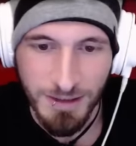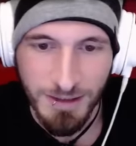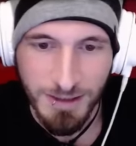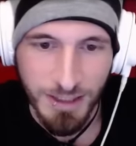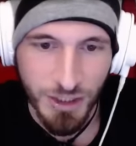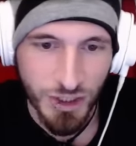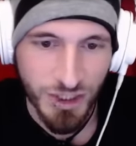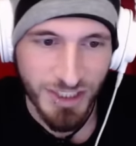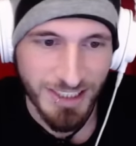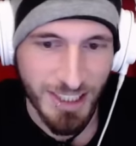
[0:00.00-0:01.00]
I should have
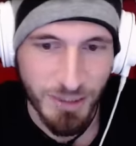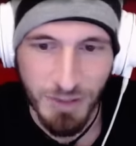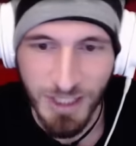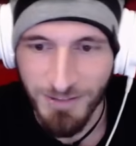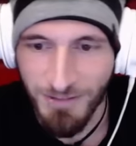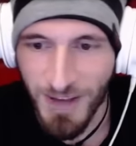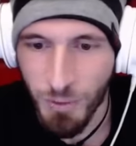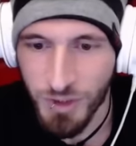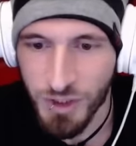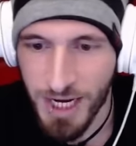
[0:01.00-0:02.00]
said, let's fail with
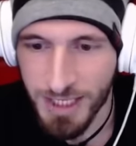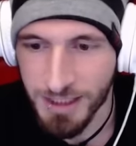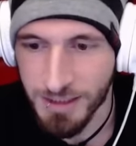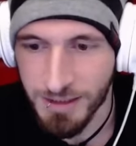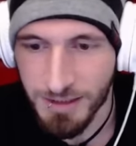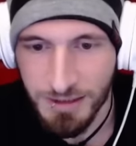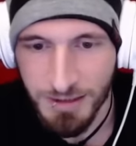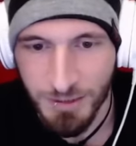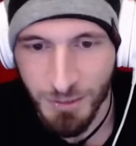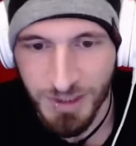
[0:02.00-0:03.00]
a Jackie.
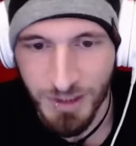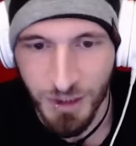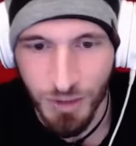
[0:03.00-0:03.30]
Can we stun you?